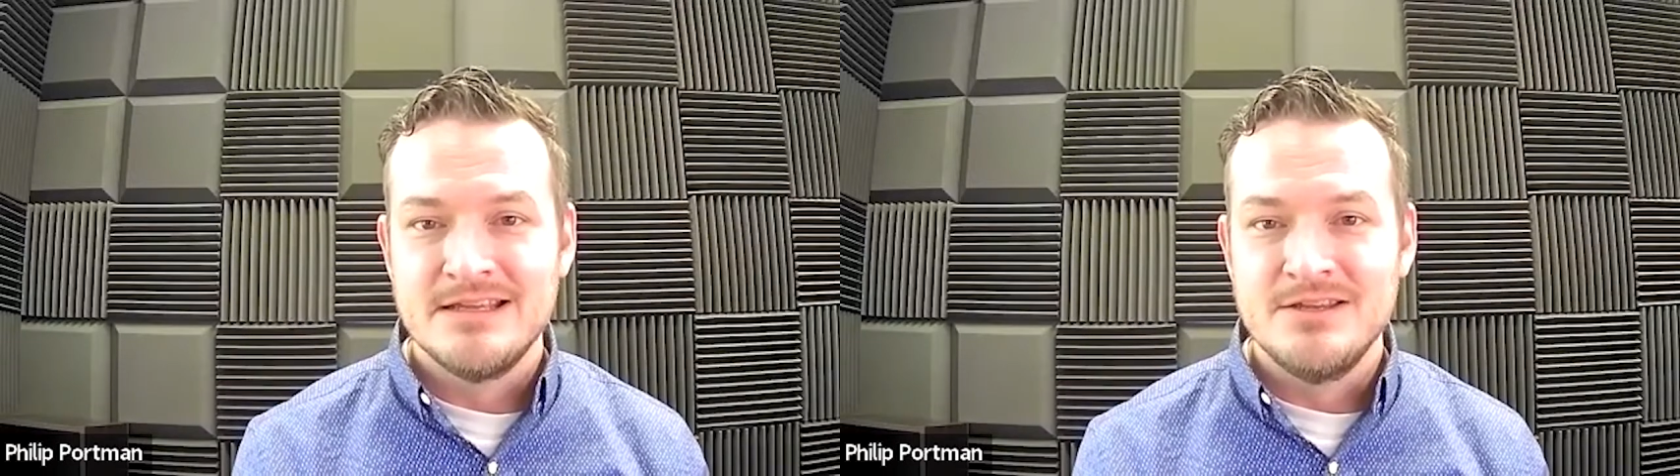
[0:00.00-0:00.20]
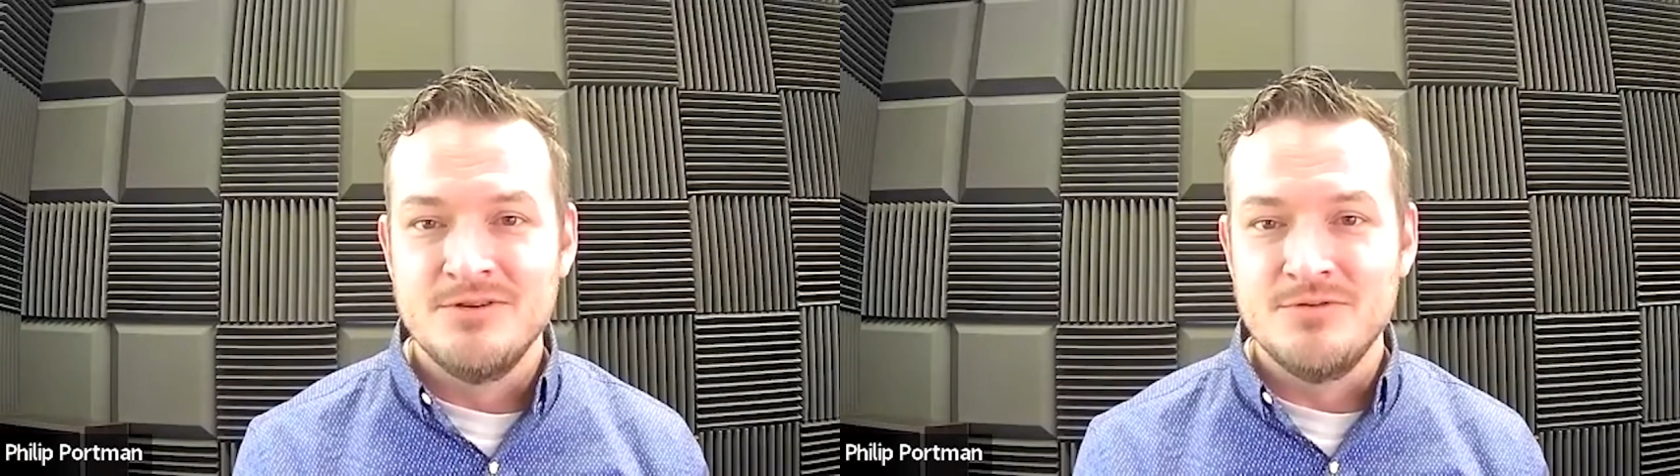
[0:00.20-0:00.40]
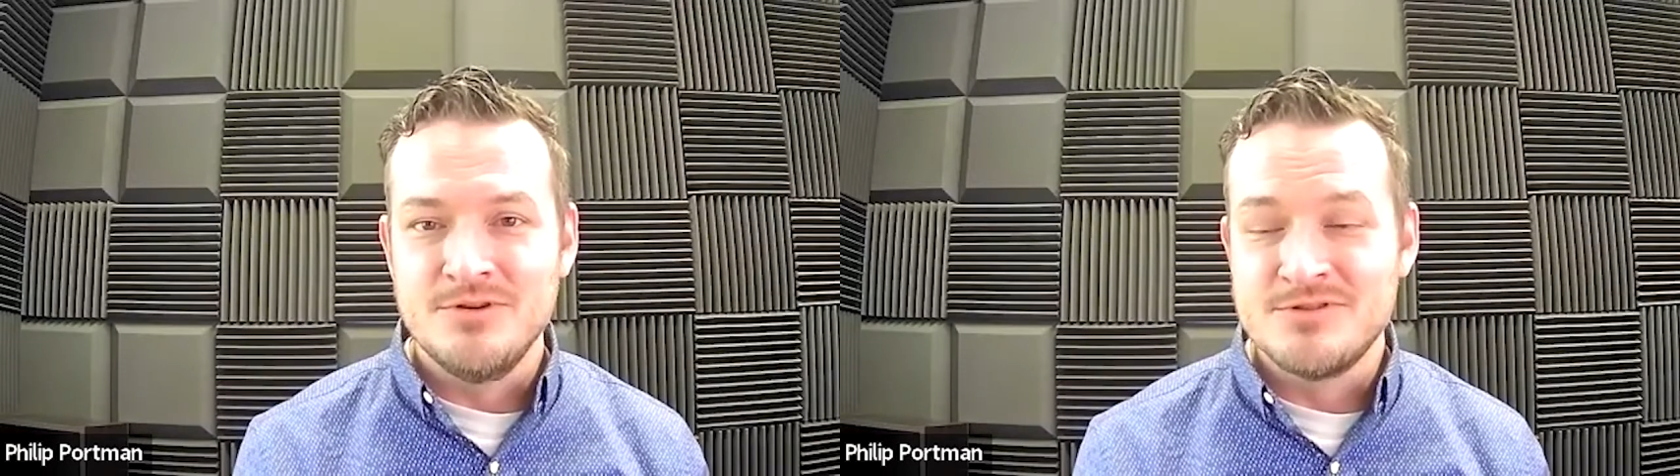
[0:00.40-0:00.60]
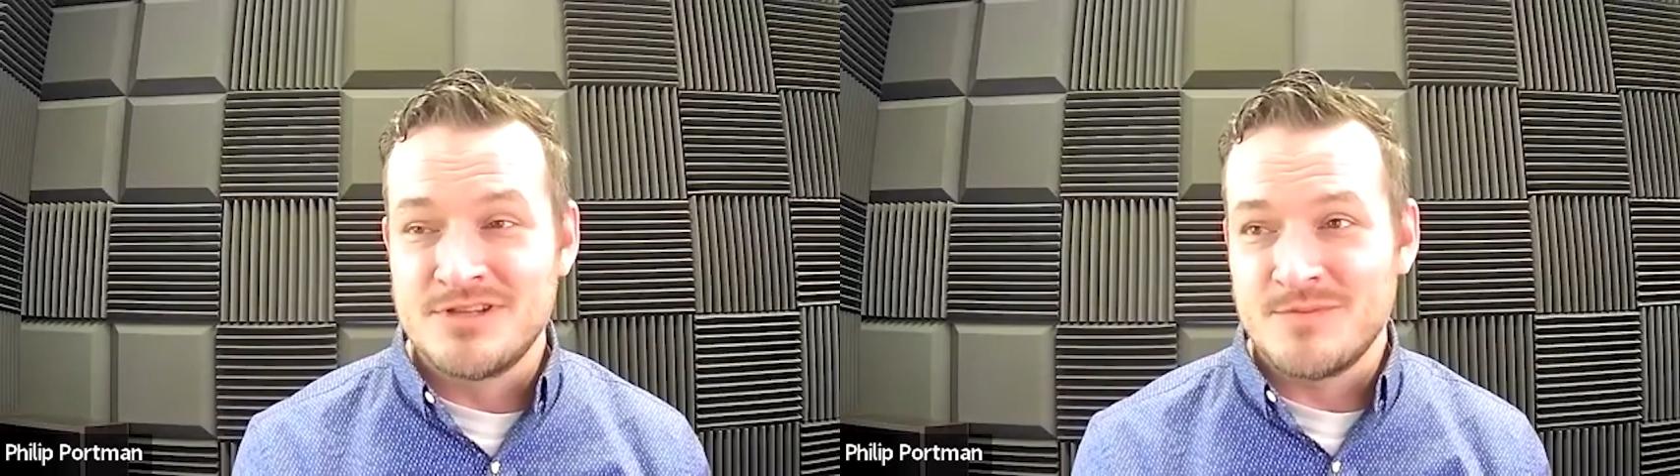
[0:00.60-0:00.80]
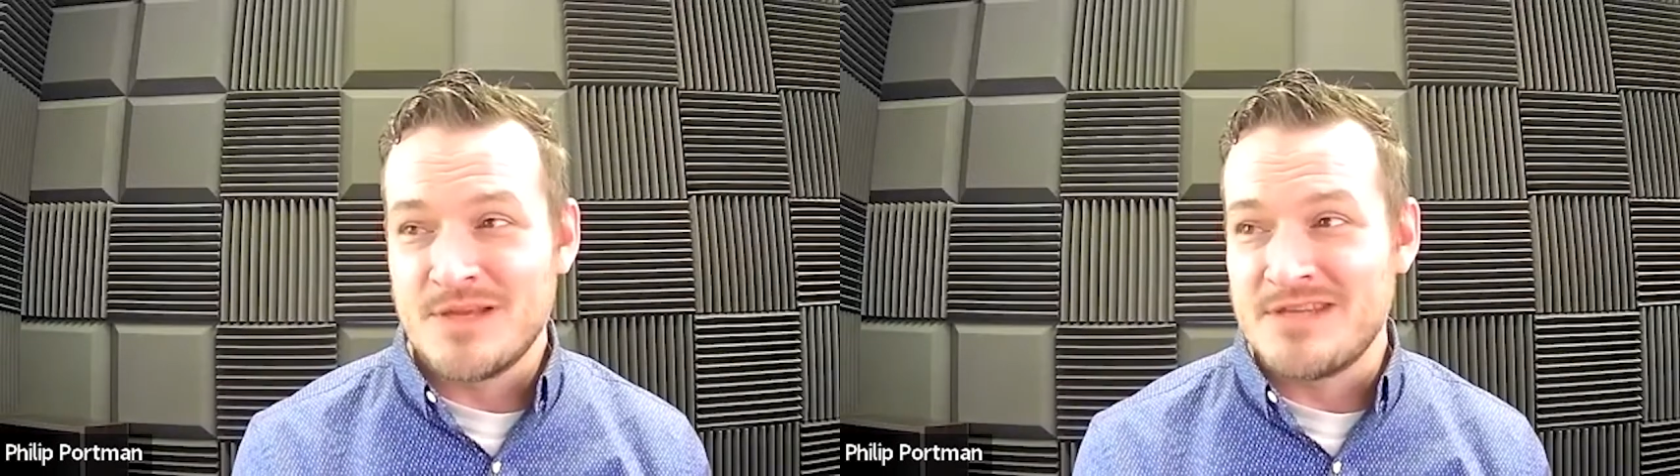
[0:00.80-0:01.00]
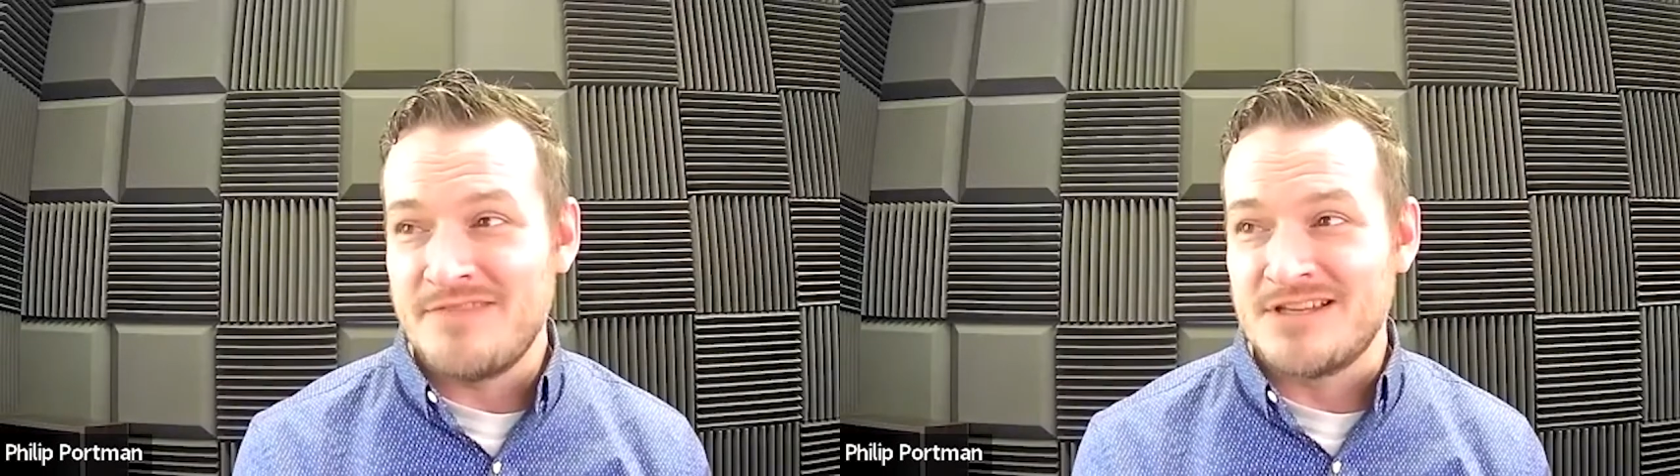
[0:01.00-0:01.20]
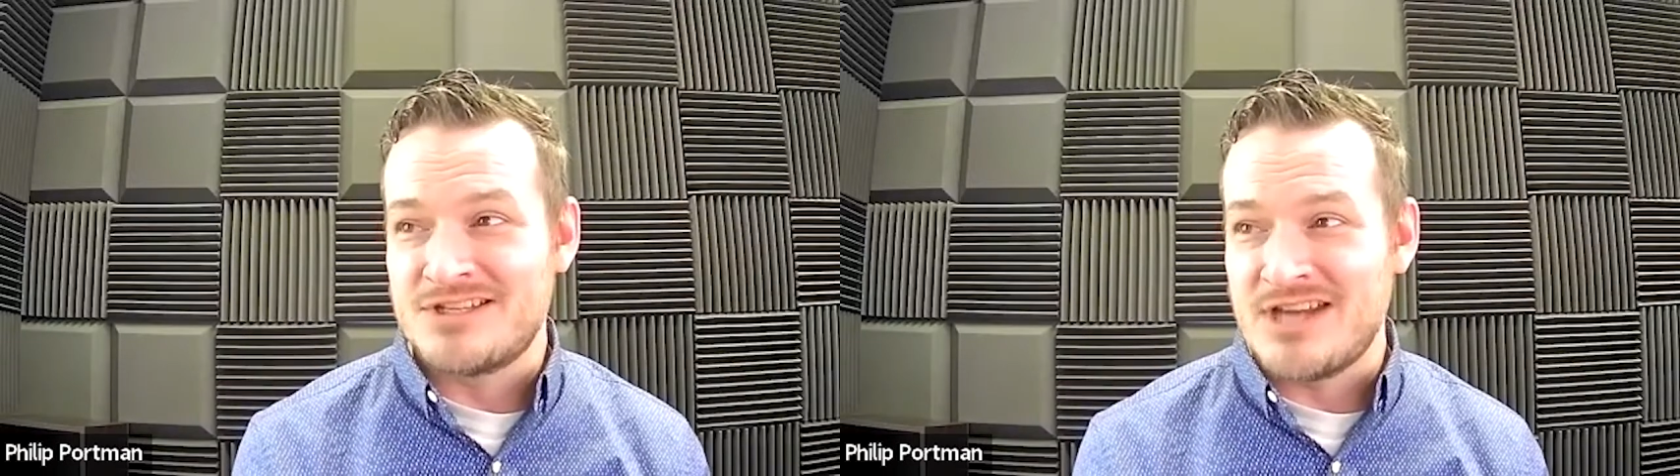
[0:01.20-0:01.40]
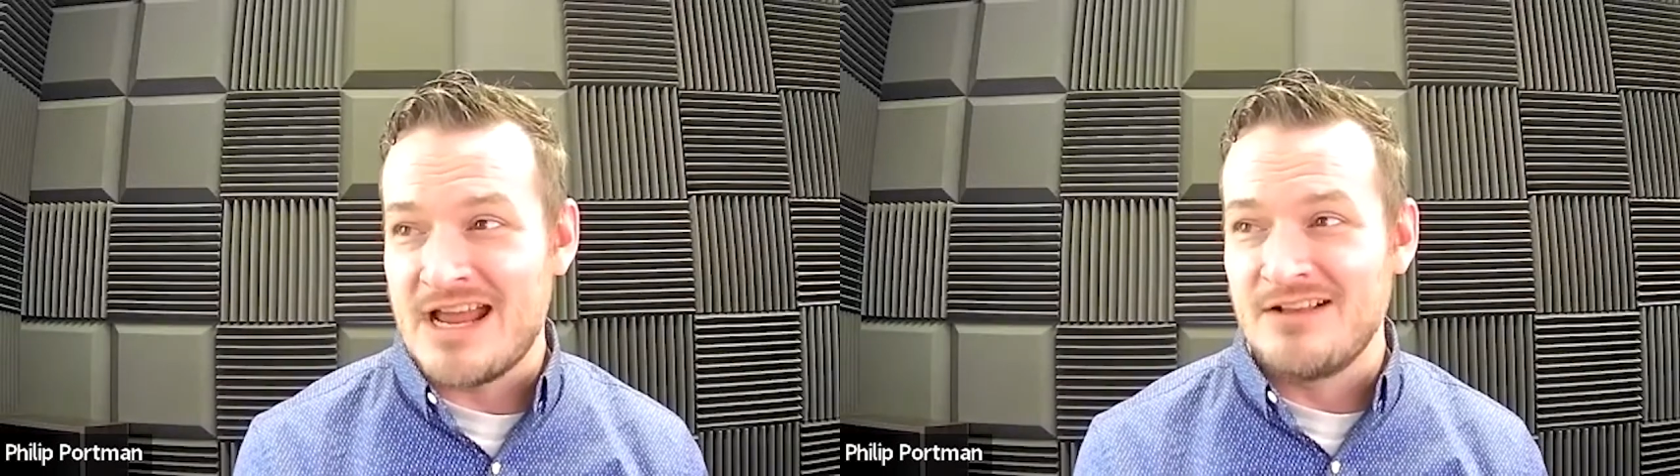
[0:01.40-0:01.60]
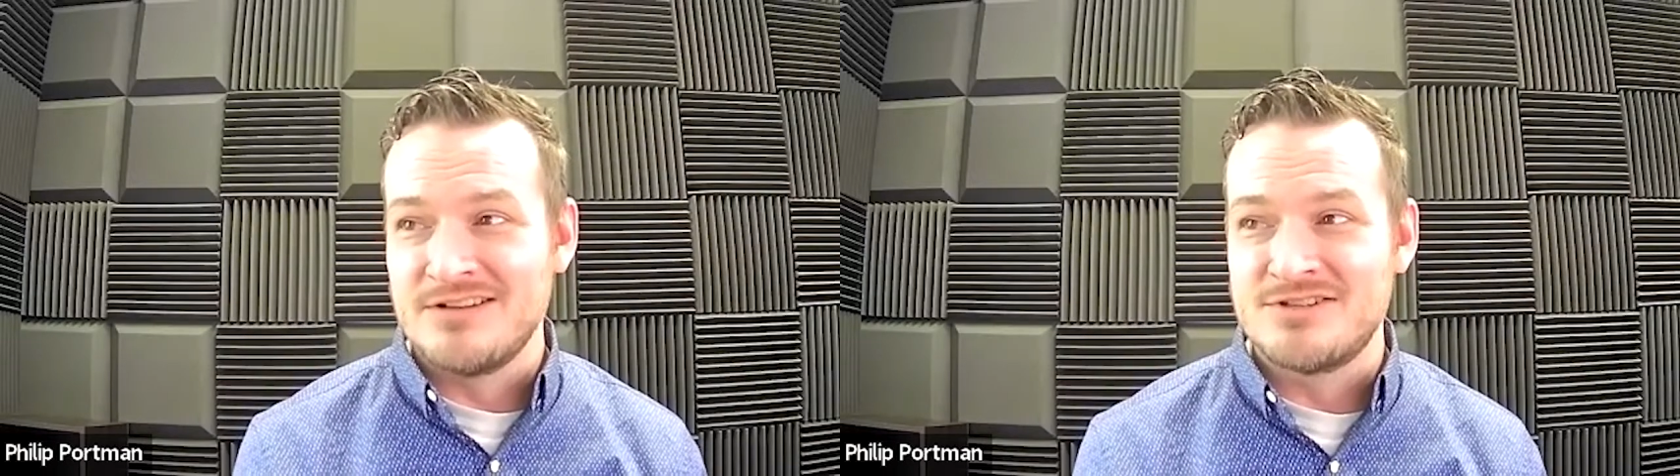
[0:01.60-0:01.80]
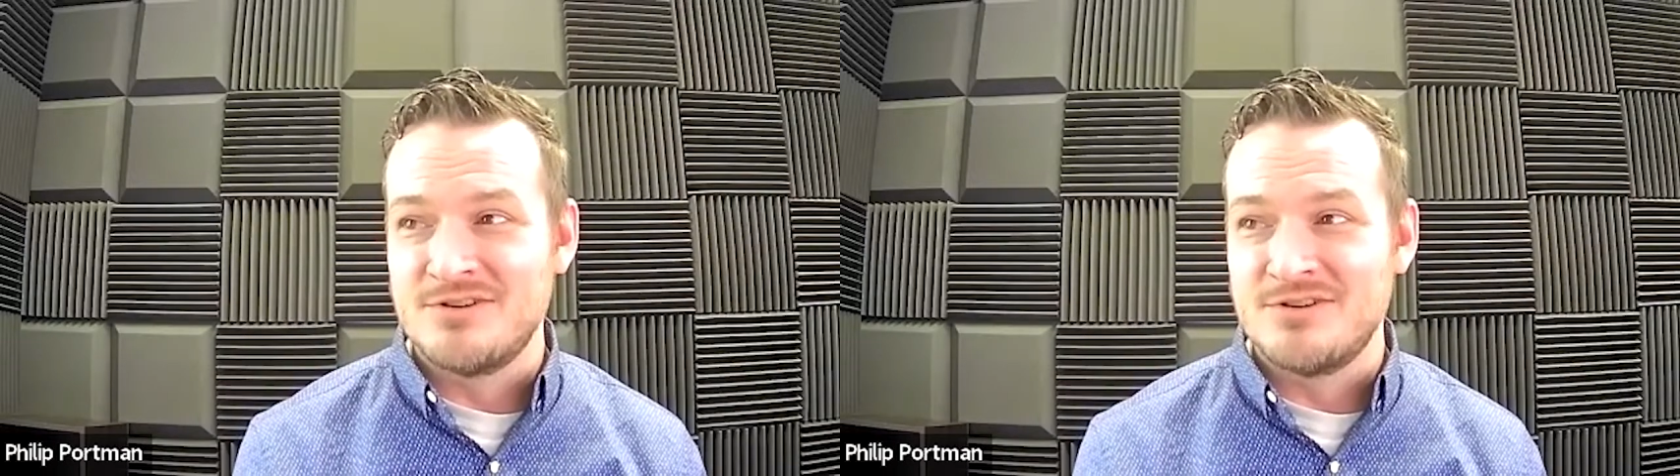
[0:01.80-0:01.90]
you sometimes have to challenge